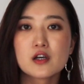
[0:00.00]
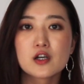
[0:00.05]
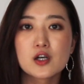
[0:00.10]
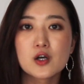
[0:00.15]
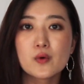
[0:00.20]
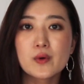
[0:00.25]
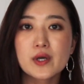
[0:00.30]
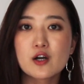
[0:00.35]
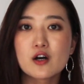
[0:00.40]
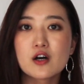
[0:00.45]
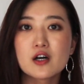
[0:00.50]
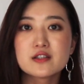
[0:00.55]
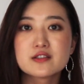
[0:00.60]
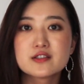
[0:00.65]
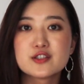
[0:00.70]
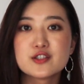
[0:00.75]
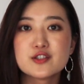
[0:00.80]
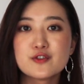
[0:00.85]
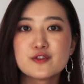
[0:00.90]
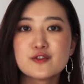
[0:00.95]
Going on
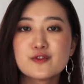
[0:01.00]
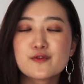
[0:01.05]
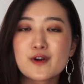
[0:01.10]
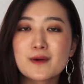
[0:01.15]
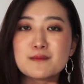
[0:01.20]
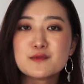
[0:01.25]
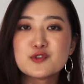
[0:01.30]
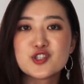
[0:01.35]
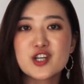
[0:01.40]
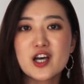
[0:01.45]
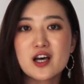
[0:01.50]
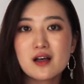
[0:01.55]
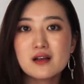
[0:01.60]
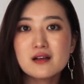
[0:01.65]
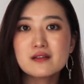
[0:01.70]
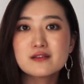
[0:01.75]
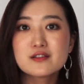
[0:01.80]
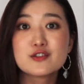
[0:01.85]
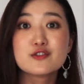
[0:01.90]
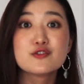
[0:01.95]
to from
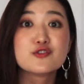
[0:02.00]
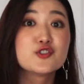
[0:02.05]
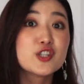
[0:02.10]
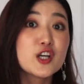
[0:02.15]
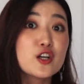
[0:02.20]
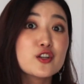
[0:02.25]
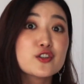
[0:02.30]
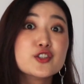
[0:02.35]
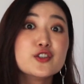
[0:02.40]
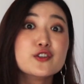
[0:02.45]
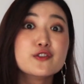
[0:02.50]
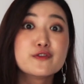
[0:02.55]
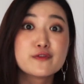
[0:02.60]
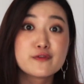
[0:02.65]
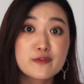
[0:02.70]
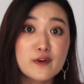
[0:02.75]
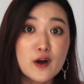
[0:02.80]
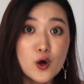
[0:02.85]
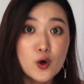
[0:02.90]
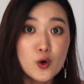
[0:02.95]
gel to
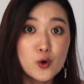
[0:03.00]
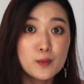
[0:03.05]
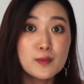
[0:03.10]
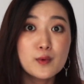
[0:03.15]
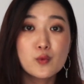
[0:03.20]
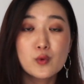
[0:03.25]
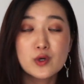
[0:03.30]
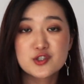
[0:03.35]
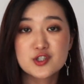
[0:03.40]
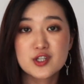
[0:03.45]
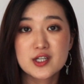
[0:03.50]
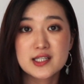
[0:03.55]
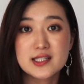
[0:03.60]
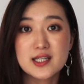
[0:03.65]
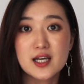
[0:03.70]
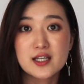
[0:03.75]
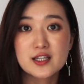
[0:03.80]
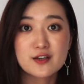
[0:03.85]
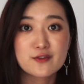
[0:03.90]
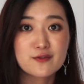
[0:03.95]
foam, which is
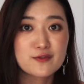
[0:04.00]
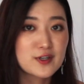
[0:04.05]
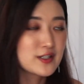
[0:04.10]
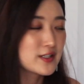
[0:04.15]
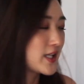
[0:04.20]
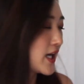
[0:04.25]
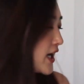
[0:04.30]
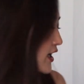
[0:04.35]
a different